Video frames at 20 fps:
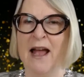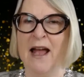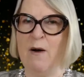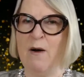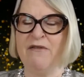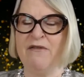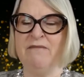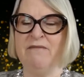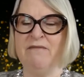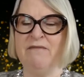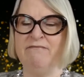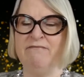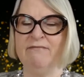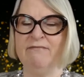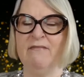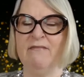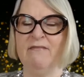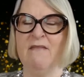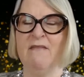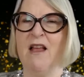However,
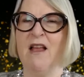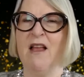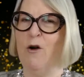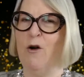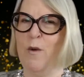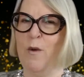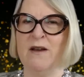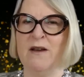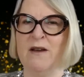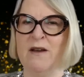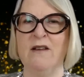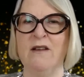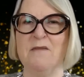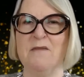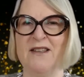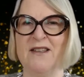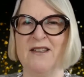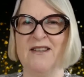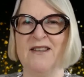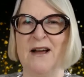a winner
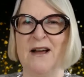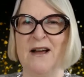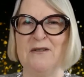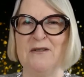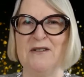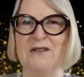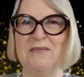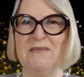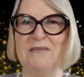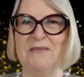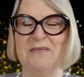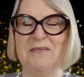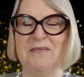must out.